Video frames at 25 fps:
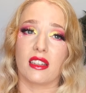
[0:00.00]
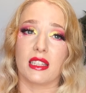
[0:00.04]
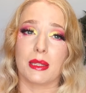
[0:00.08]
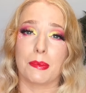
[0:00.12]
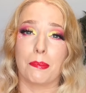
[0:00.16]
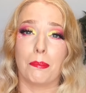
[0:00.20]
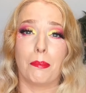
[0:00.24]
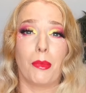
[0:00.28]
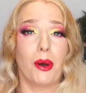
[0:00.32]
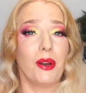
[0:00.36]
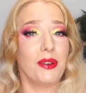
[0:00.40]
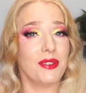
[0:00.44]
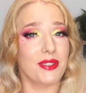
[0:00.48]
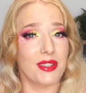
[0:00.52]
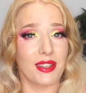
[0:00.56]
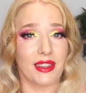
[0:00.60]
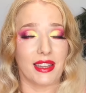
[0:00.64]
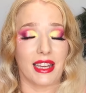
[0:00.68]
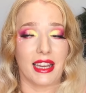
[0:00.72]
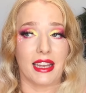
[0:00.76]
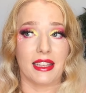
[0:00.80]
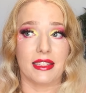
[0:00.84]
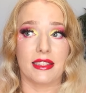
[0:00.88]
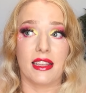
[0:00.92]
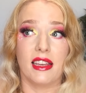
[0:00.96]
because most of
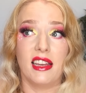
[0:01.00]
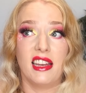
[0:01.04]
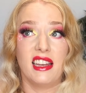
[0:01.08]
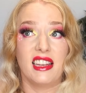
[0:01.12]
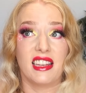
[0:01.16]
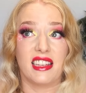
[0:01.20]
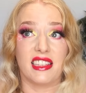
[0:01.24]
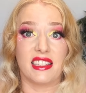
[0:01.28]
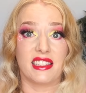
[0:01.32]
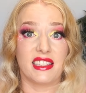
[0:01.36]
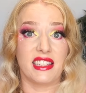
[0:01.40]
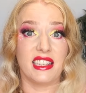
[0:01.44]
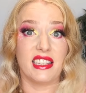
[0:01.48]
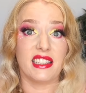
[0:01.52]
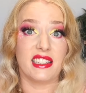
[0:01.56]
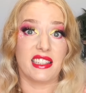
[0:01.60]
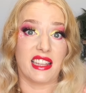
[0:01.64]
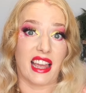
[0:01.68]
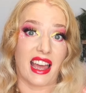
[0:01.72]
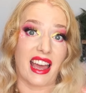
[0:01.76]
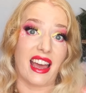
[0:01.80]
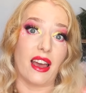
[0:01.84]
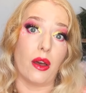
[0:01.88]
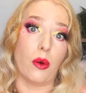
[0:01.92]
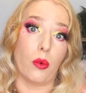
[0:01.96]
these are
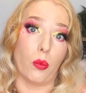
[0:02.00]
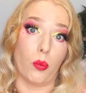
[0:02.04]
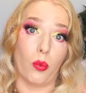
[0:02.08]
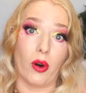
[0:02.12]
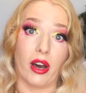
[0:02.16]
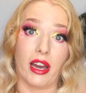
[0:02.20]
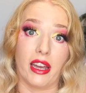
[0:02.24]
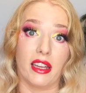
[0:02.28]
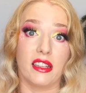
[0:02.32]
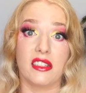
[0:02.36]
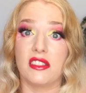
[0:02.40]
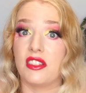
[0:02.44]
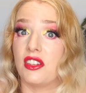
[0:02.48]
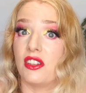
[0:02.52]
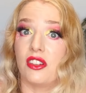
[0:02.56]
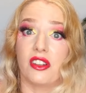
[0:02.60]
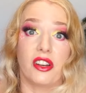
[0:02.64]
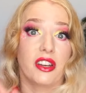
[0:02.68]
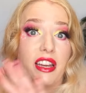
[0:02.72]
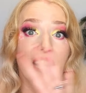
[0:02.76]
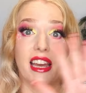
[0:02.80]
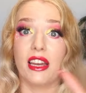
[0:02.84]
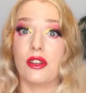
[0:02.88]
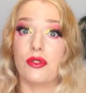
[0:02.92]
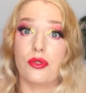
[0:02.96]
cis-het white, you
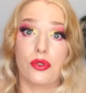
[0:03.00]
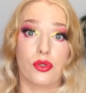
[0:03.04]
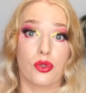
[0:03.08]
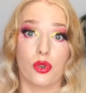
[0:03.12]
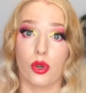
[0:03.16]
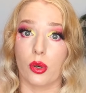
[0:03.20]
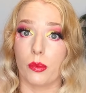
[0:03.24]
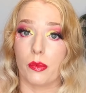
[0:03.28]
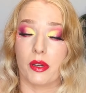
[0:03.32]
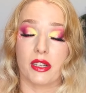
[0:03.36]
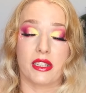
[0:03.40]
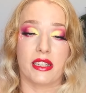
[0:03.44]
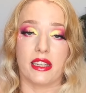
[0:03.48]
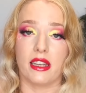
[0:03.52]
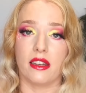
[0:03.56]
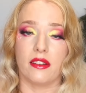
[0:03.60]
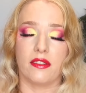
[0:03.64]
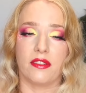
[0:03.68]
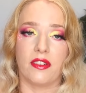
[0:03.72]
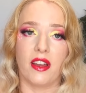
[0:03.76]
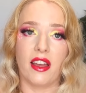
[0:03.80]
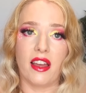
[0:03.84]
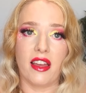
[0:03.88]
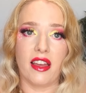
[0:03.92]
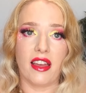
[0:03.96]
know,
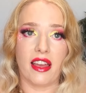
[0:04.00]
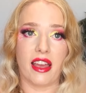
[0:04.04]
heteronormative,